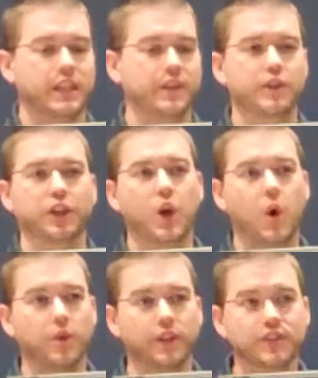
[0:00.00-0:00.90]
Even the
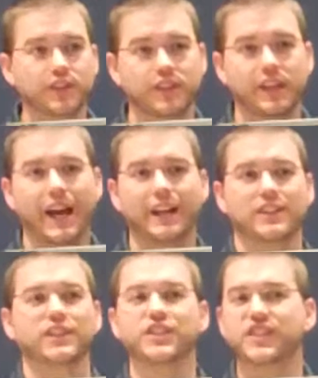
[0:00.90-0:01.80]
coding
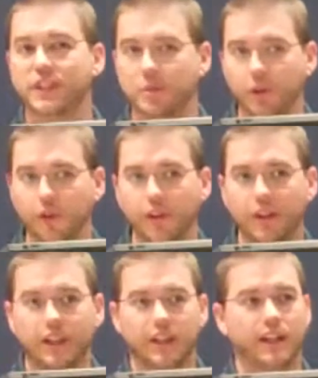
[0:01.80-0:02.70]
syntax is similar,
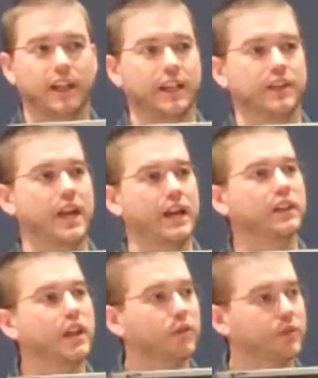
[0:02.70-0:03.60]
and it had
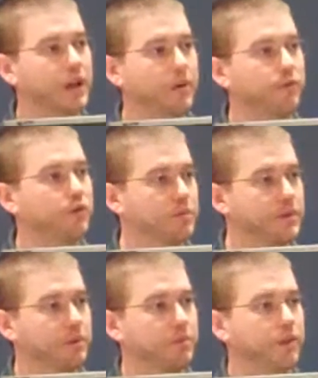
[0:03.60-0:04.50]
a level of comfort that
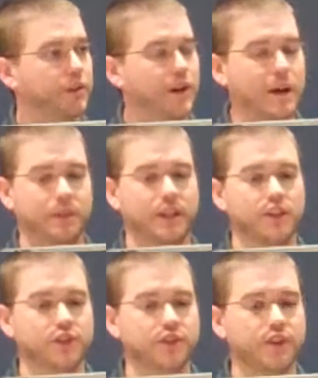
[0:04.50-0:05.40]
you would bring your
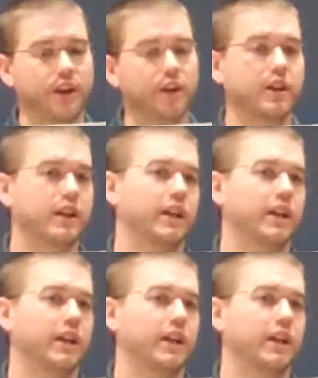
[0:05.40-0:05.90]
applications there.